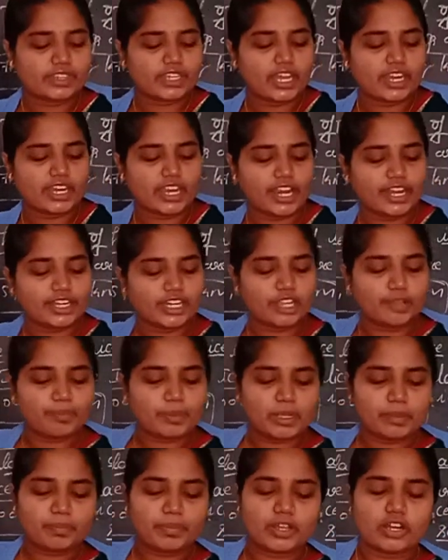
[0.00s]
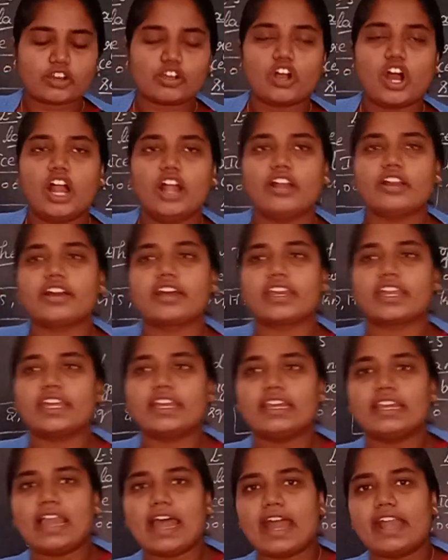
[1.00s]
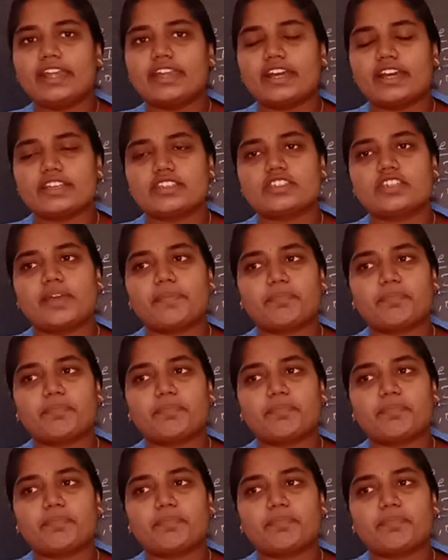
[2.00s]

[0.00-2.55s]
The native people called Greenlanders,